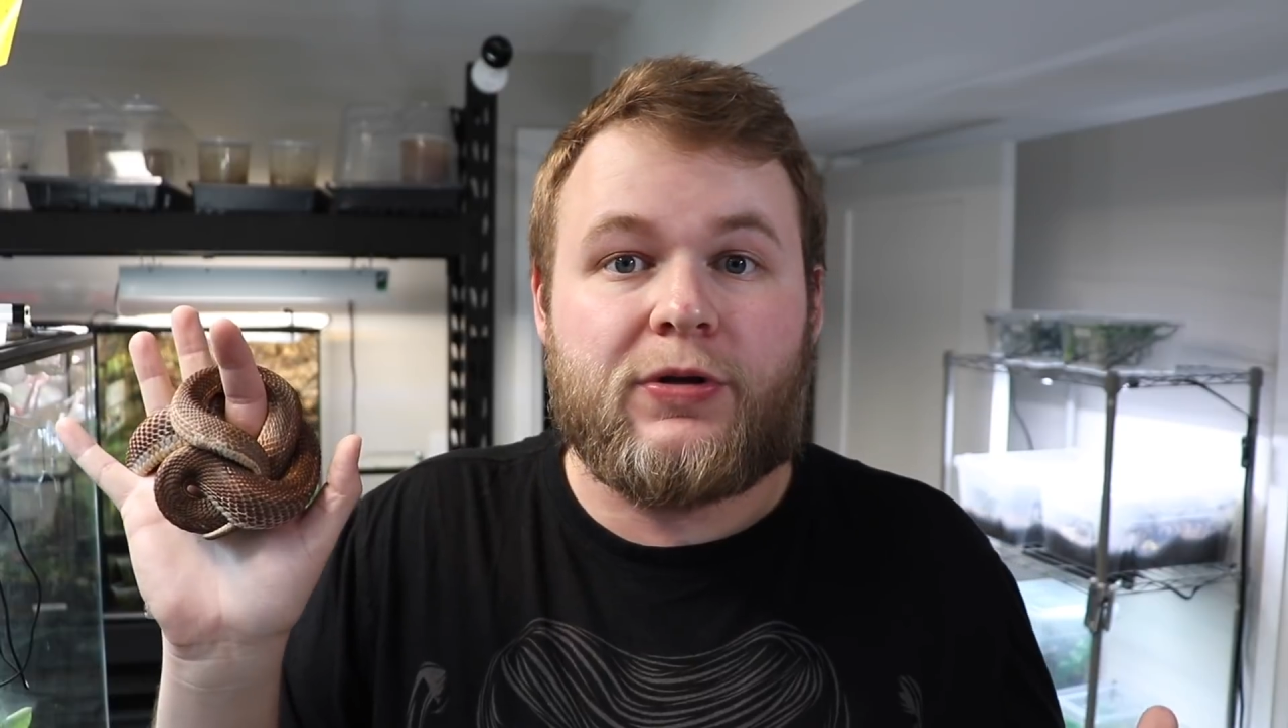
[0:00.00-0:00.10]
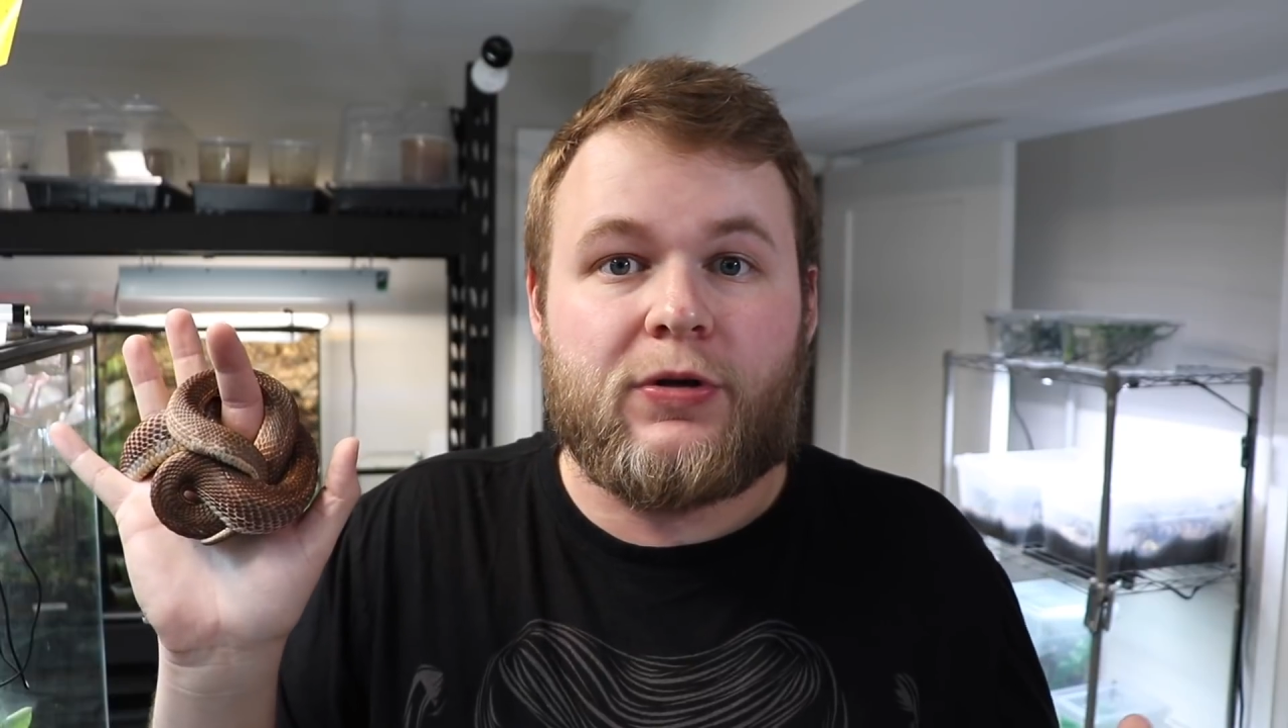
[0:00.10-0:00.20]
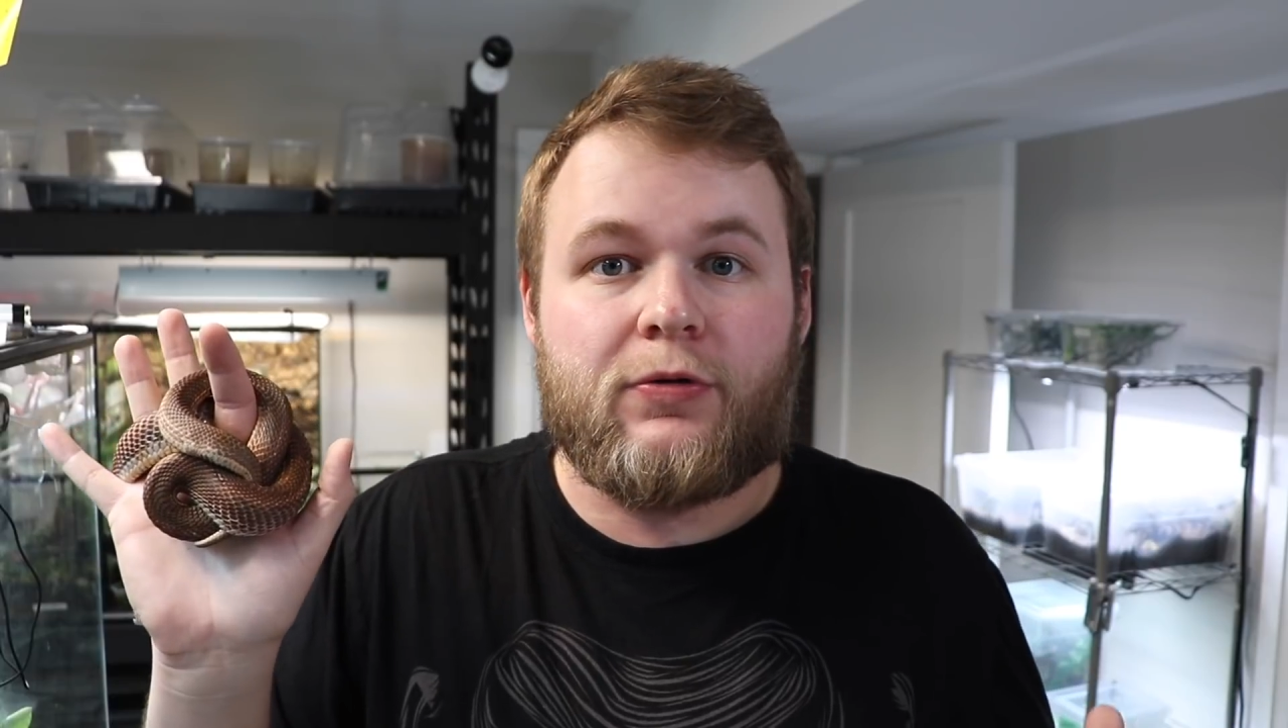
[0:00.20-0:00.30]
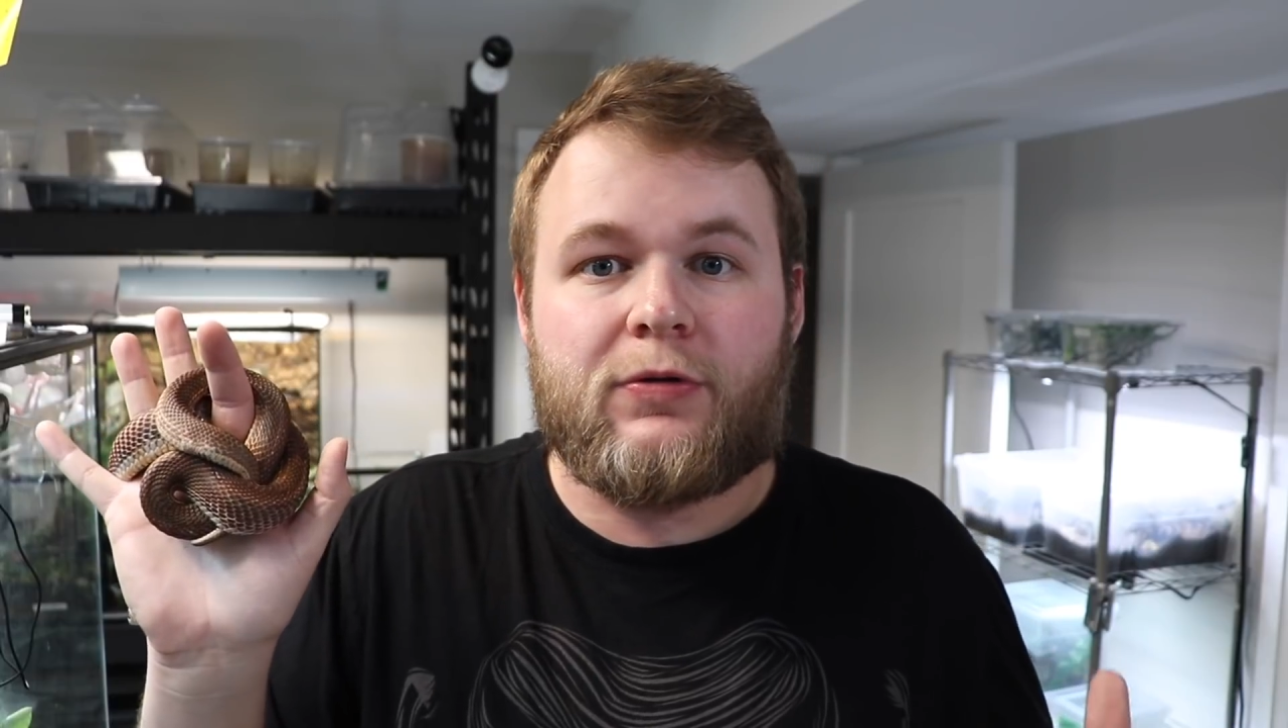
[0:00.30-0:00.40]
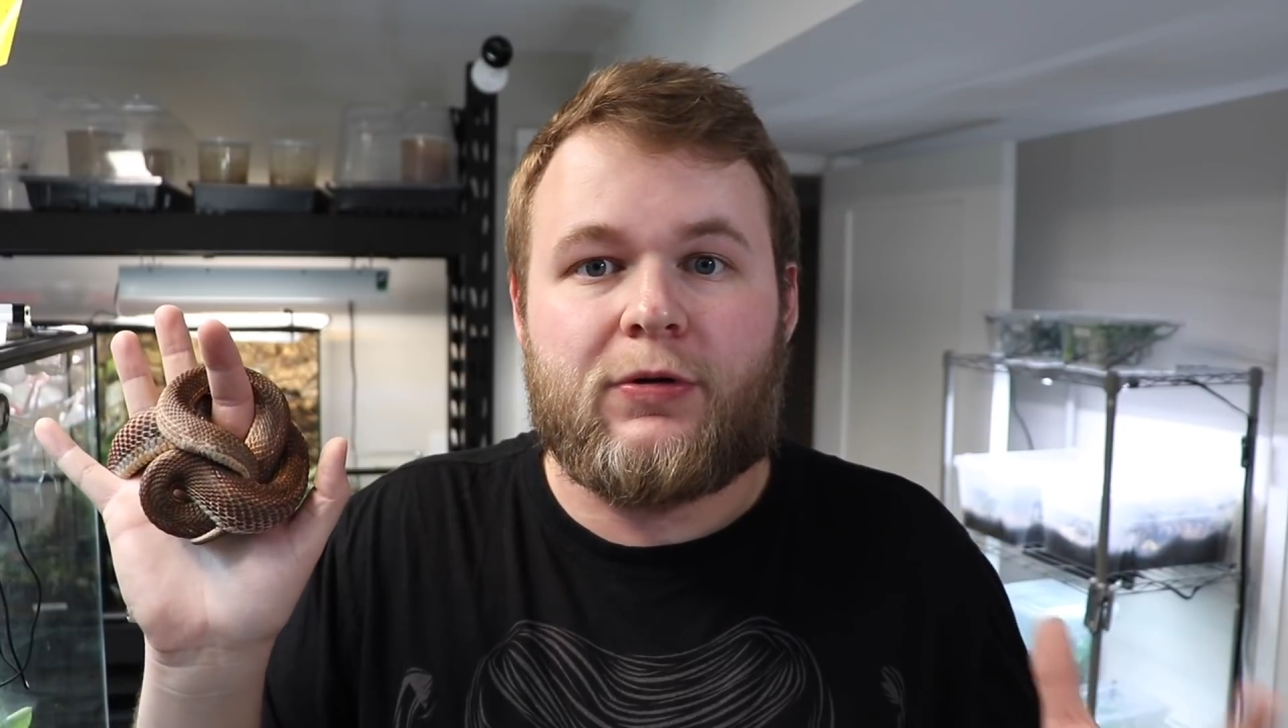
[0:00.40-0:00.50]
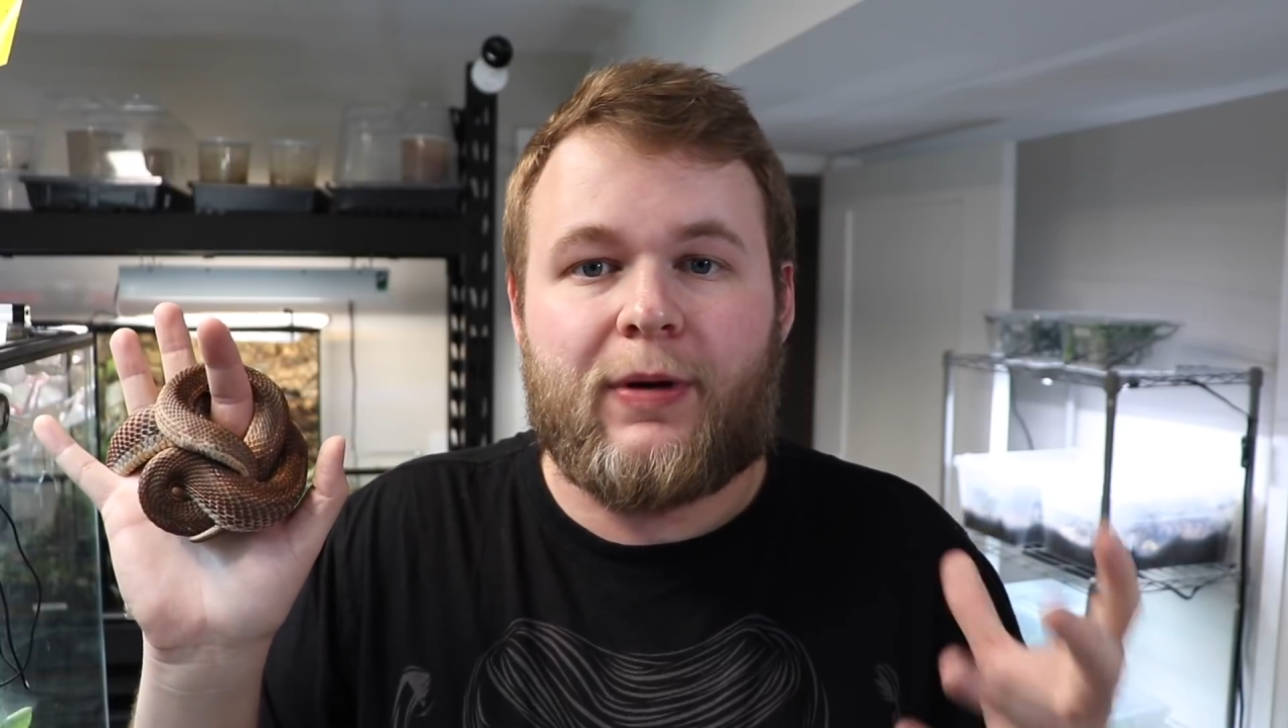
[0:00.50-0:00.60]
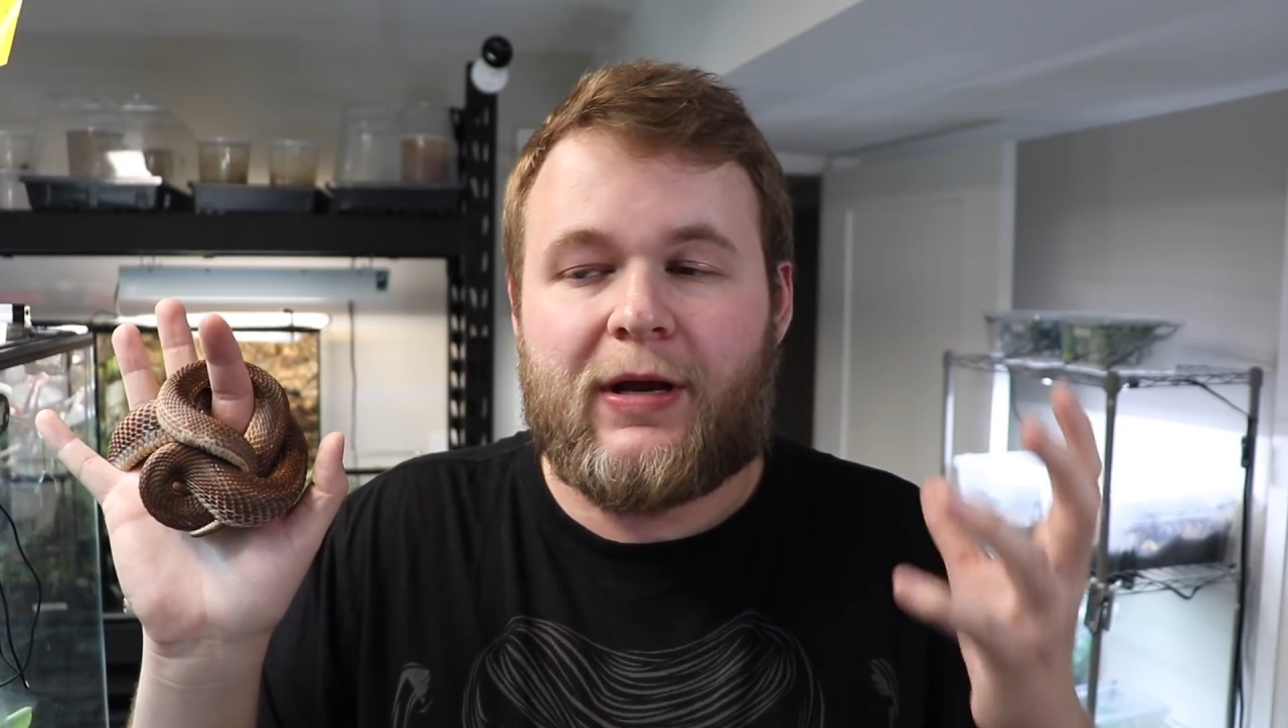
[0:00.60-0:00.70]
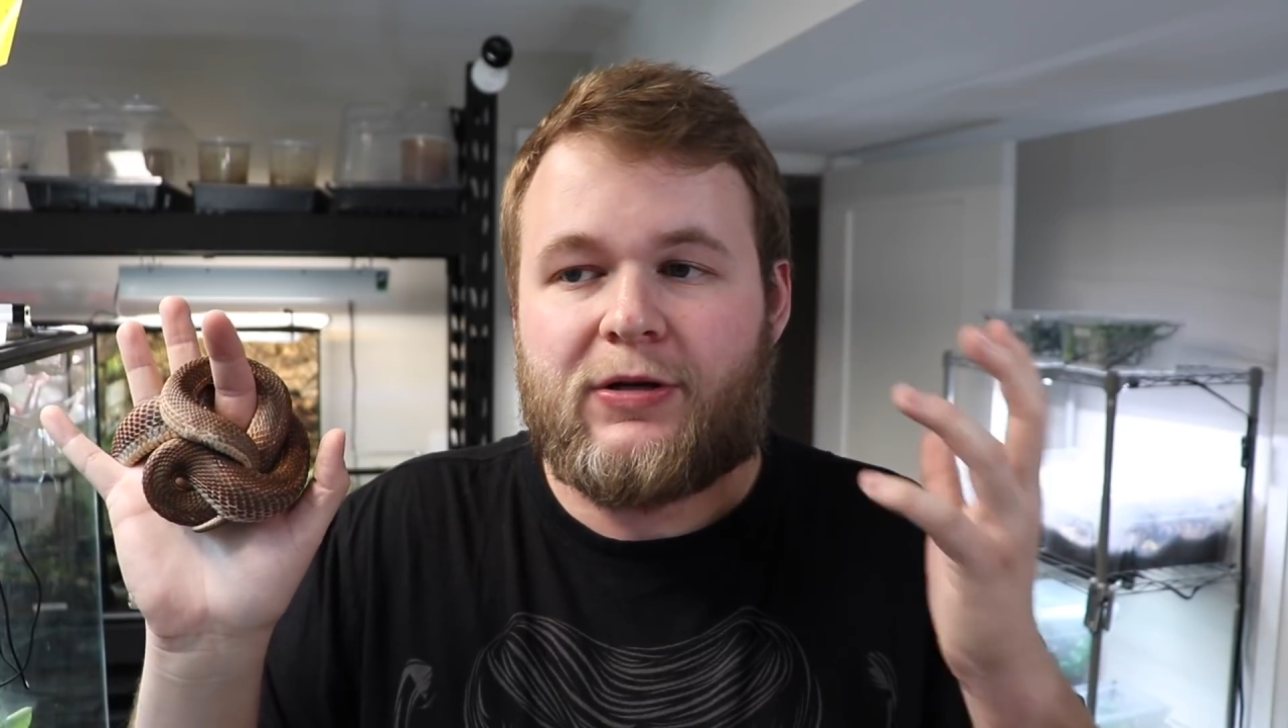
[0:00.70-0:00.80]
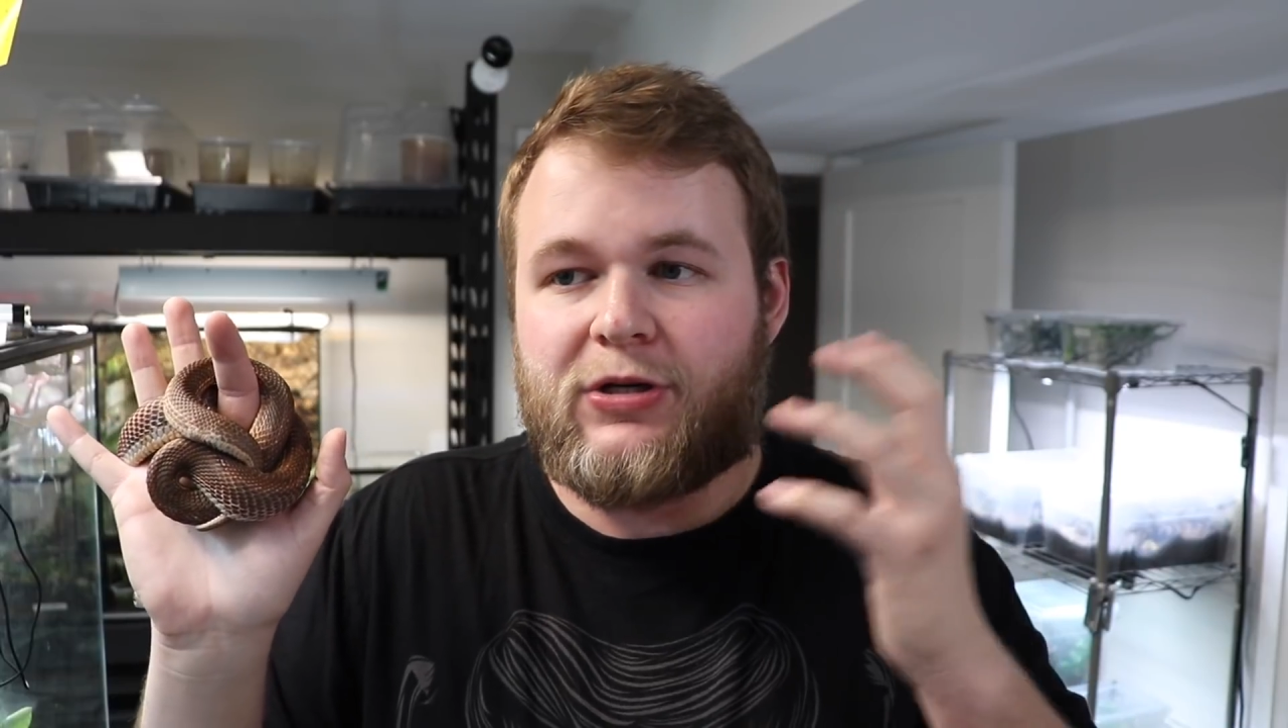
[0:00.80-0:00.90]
due to a